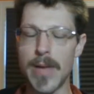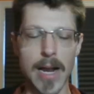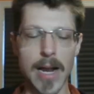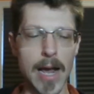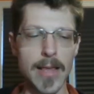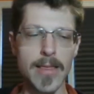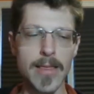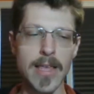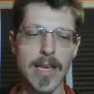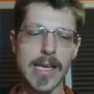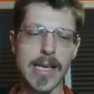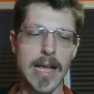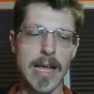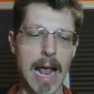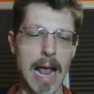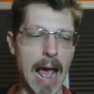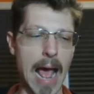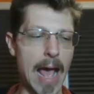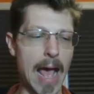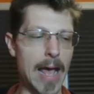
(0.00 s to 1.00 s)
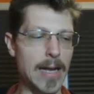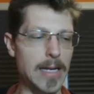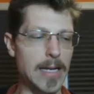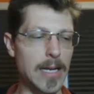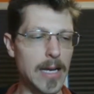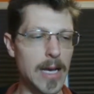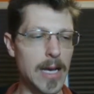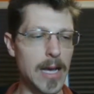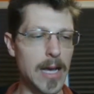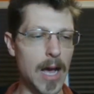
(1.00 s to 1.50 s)
And I think it
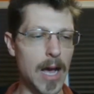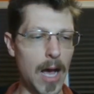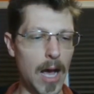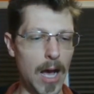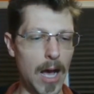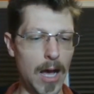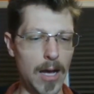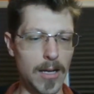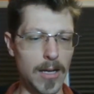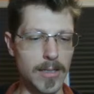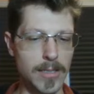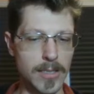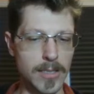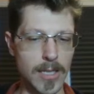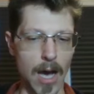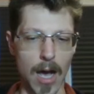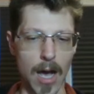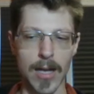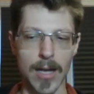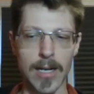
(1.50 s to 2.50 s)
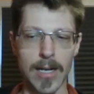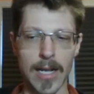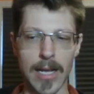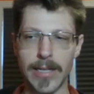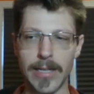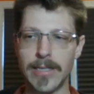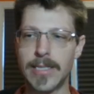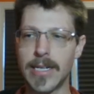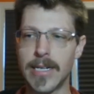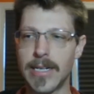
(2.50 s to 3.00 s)
had a
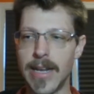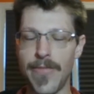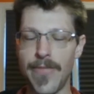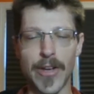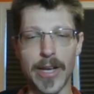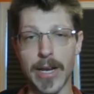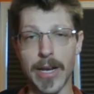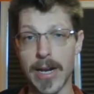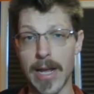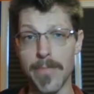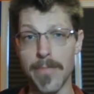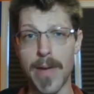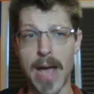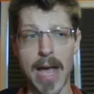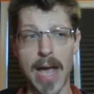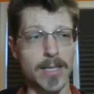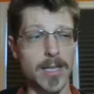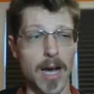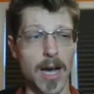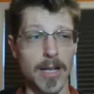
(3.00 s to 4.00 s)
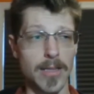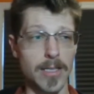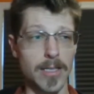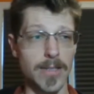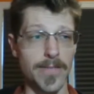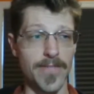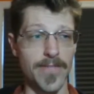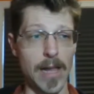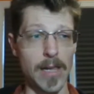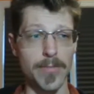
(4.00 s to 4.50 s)
non-insignificant impact on the
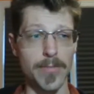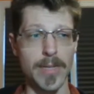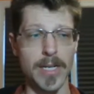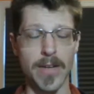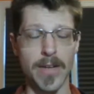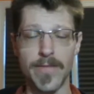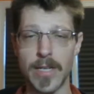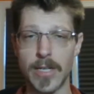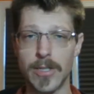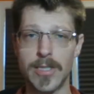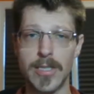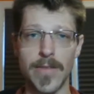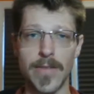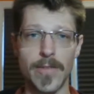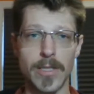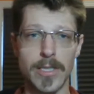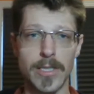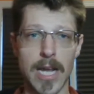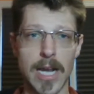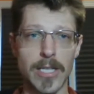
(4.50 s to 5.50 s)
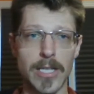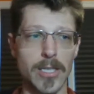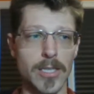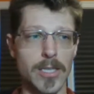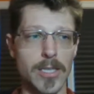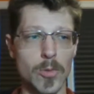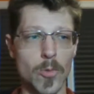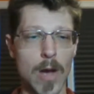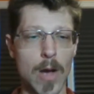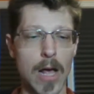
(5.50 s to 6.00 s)
development of their civilization
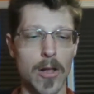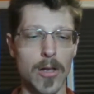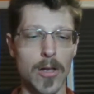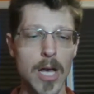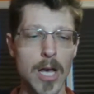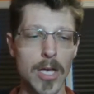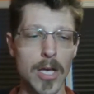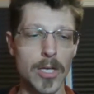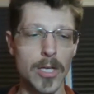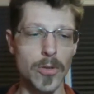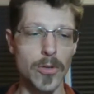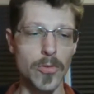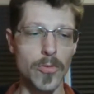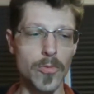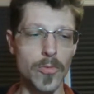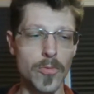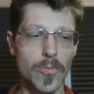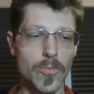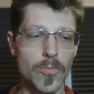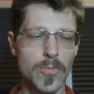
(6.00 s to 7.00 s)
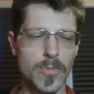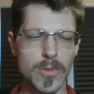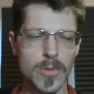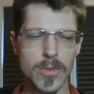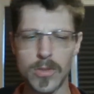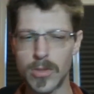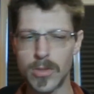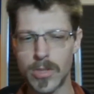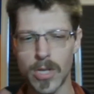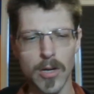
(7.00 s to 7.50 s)
as well. You
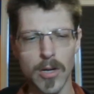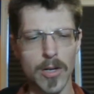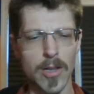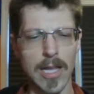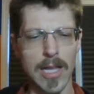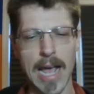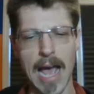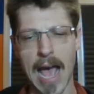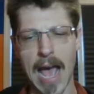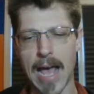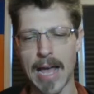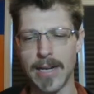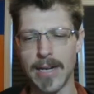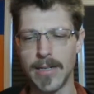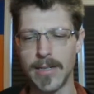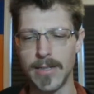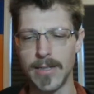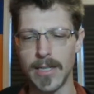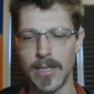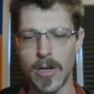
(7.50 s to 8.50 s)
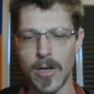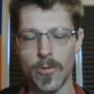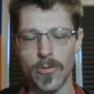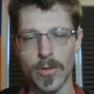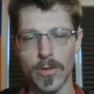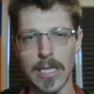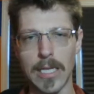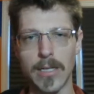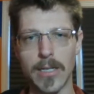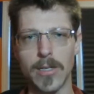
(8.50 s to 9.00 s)
certainly had,
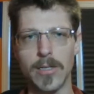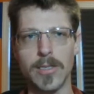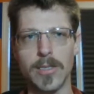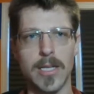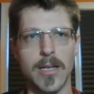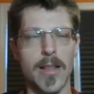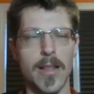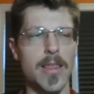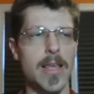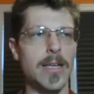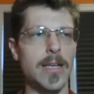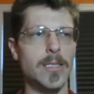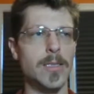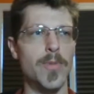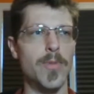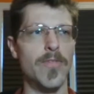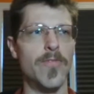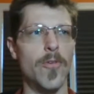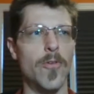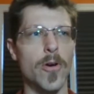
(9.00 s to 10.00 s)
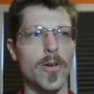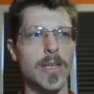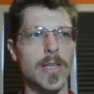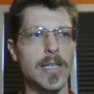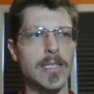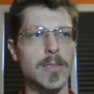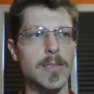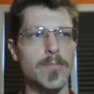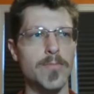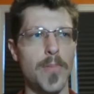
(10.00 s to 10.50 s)
leaders and things before
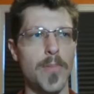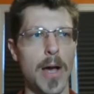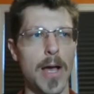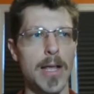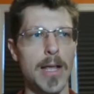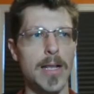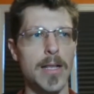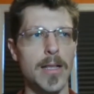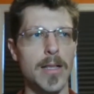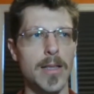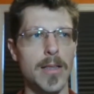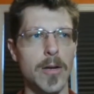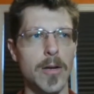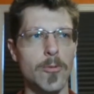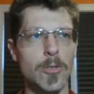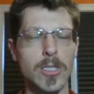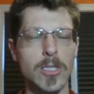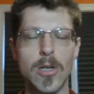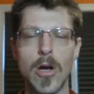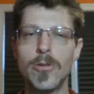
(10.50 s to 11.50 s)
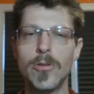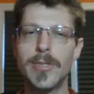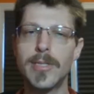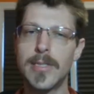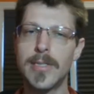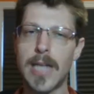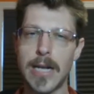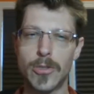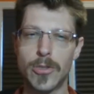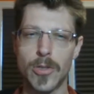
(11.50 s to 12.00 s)
this, but there was no
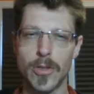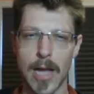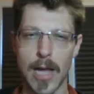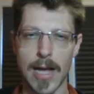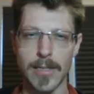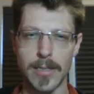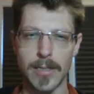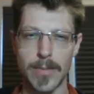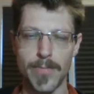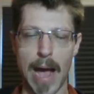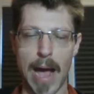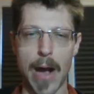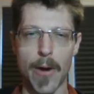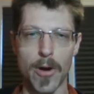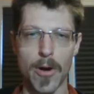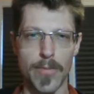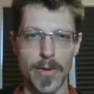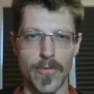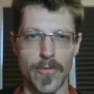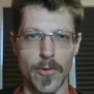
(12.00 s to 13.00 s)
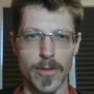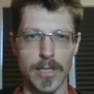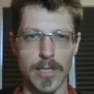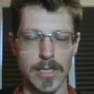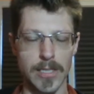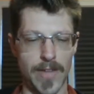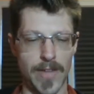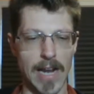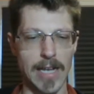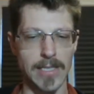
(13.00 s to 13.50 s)
centralized power before
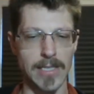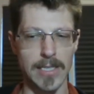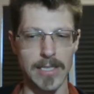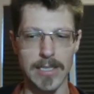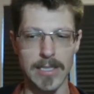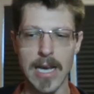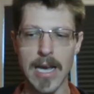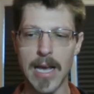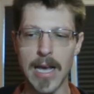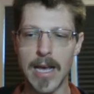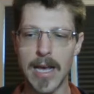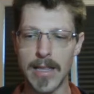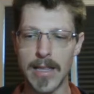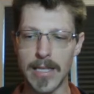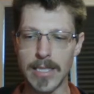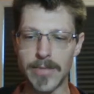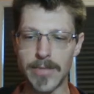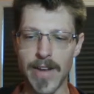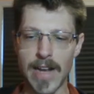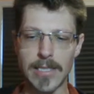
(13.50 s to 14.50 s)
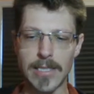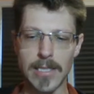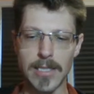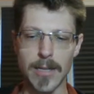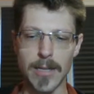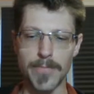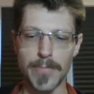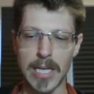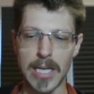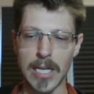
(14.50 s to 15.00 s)
these vases. These vases
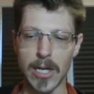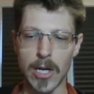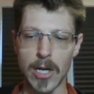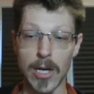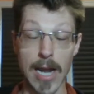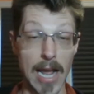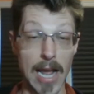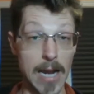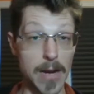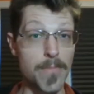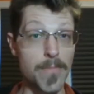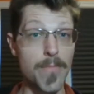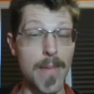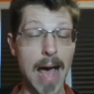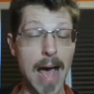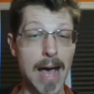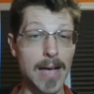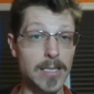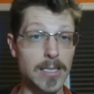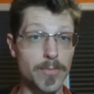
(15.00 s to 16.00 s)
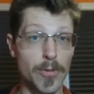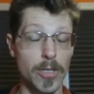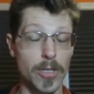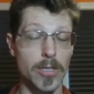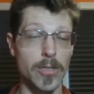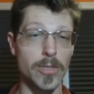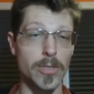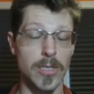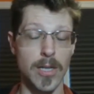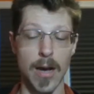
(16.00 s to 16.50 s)
appear in
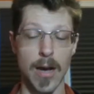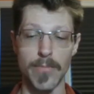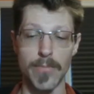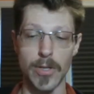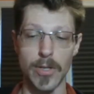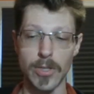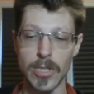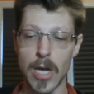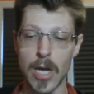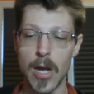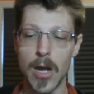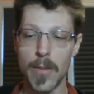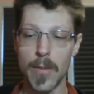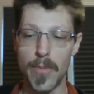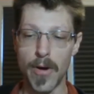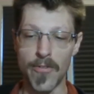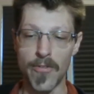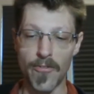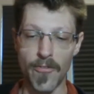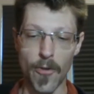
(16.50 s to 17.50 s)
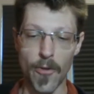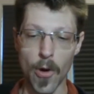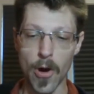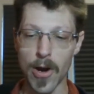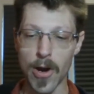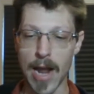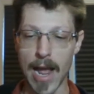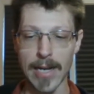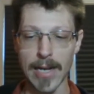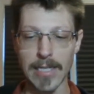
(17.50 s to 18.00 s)
mass-produced numbers
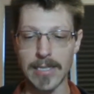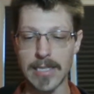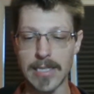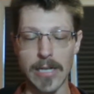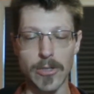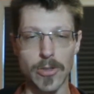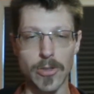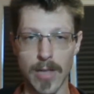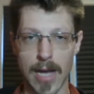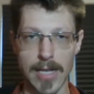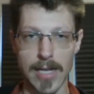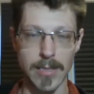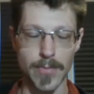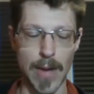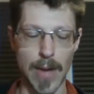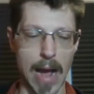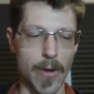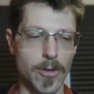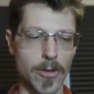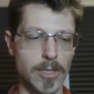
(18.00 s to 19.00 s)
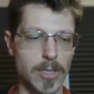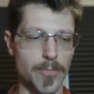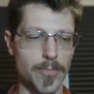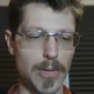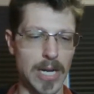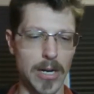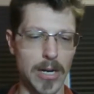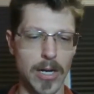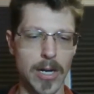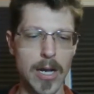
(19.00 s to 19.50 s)
before any centralized powers
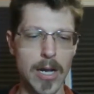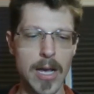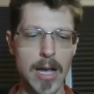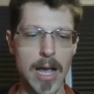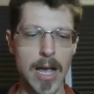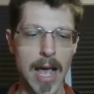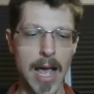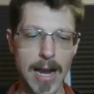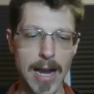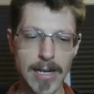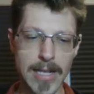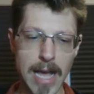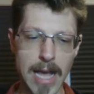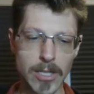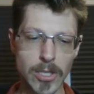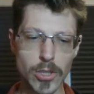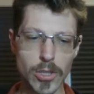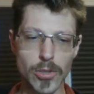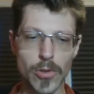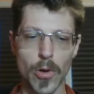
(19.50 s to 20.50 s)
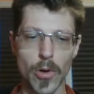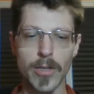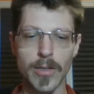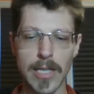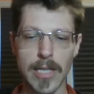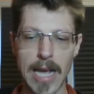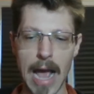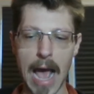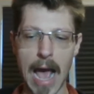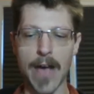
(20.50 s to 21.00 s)
appear. And then
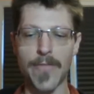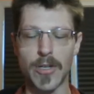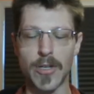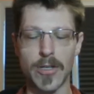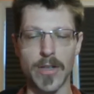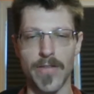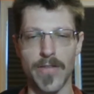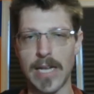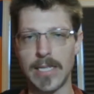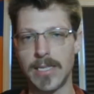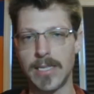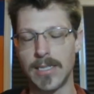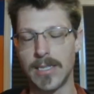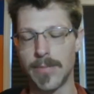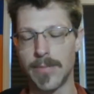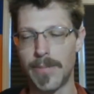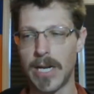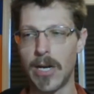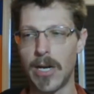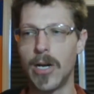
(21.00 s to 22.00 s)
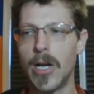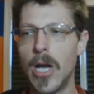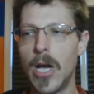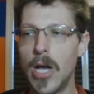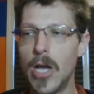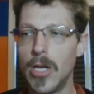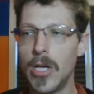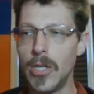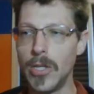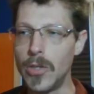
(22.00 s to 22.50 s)
shortly after the vases appear,
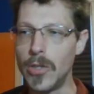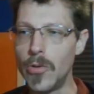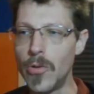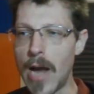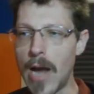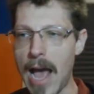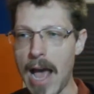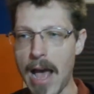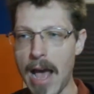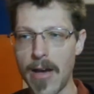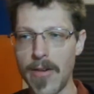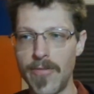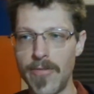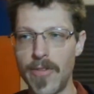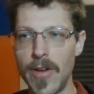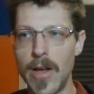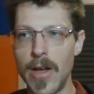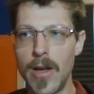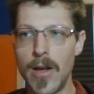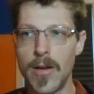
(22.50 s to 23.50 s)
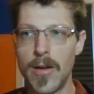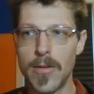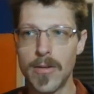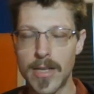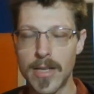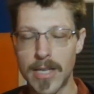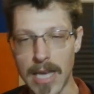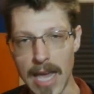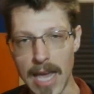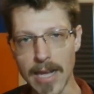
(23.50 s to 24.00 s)
you have
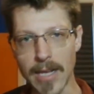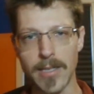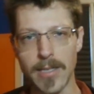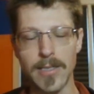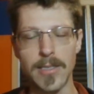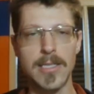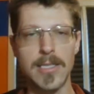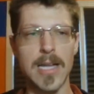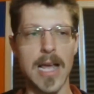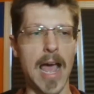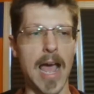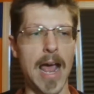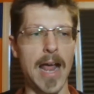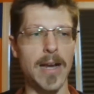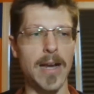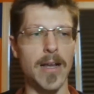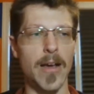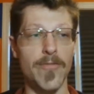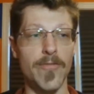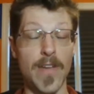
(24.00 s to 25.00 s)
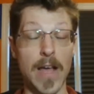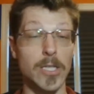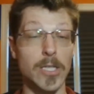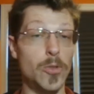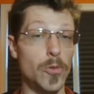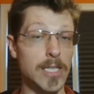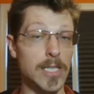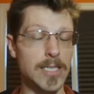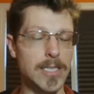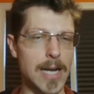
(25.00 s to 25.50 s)
kings and
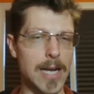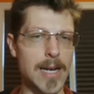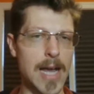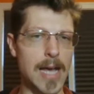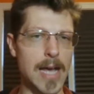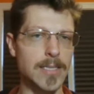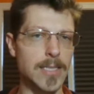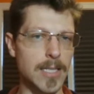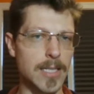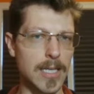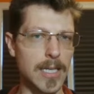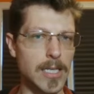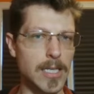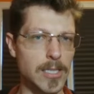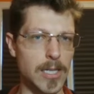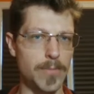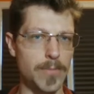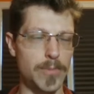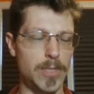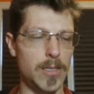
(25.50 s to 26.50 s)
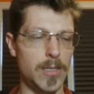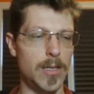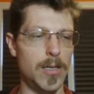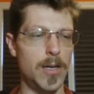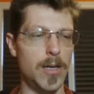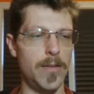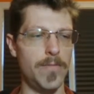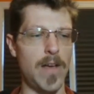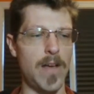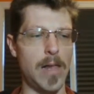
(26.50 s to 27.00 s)
eventually dynastic Egypt
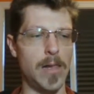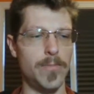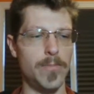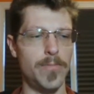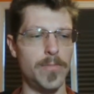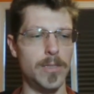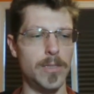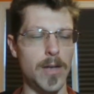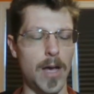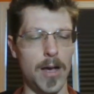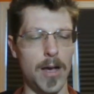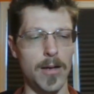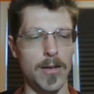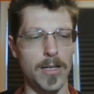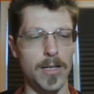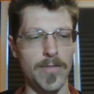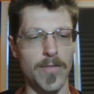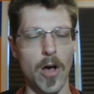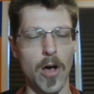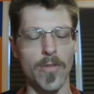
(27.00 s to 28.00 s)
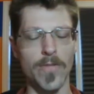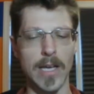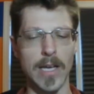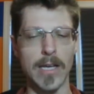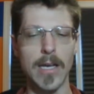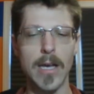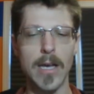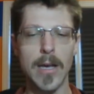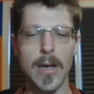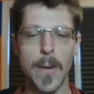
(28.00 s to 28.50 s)
evolving.